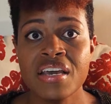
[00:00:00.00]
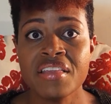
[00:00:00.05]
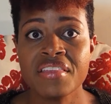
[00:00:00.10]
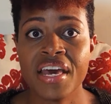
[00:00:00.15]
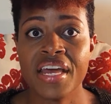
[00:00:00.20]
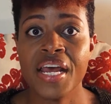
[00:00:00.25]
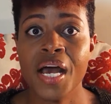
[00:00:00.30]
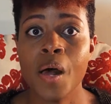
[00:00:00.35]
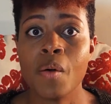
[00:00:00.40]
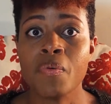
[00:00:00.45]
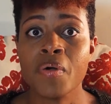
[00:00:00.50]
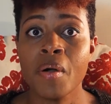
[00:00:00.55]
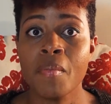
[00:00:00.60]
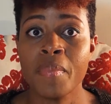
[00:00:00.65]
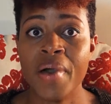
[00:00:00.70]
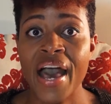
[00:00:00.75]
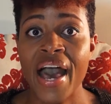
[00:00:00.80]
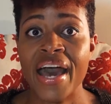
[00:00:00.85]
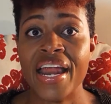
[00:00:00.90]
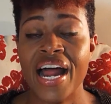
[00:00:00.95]
that help
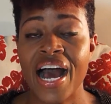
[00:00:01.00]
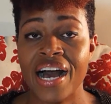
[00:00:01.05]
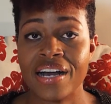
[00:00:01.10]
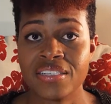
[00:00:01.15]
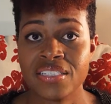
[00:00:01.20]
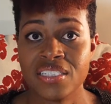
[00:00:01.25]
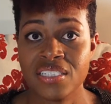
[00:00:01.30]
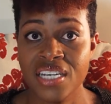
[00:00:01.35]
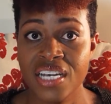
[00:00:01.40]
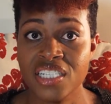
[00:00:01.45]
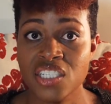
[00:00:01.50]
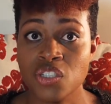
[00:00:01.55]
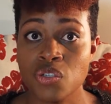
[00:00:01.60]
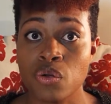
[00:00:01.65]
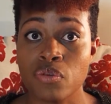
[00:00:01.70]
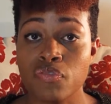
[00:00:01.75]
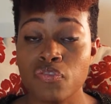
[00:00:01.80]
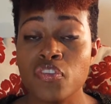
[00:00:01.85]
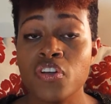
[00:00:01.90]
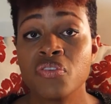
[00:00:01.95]
combat oxidation or
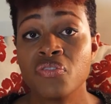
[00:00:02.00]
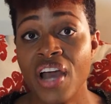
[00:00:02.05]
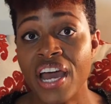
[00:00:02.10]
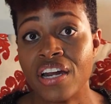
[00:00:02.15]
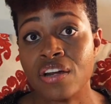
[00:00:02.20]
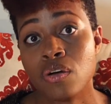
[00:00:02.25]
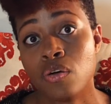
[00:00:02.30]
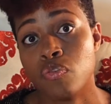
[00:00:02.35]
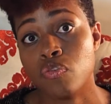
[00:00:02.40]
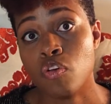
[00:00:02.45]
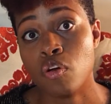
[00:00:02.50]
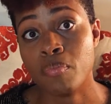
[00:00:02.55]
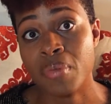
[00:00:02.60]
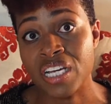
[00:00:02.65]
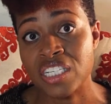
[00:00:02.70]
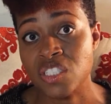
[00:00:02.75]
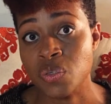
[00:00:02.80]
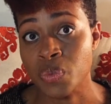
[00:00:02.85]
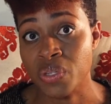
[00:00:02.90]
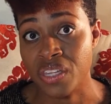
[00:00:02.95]
free radical
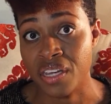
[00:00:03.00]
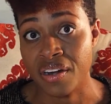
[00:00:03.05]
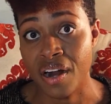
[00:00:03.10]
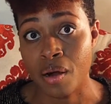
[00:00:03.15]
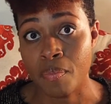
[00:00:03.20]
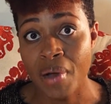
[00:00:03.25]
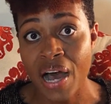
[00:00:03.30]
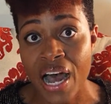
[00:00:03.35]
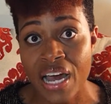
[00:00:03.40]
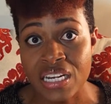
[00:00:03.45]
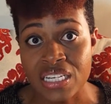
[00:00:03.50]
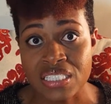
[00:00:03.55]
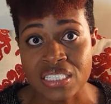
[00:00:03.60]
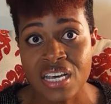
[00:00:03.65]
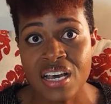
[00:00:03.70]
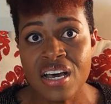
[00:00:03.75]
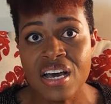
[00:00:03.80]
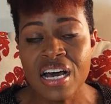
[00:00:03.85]
formation within our bodies.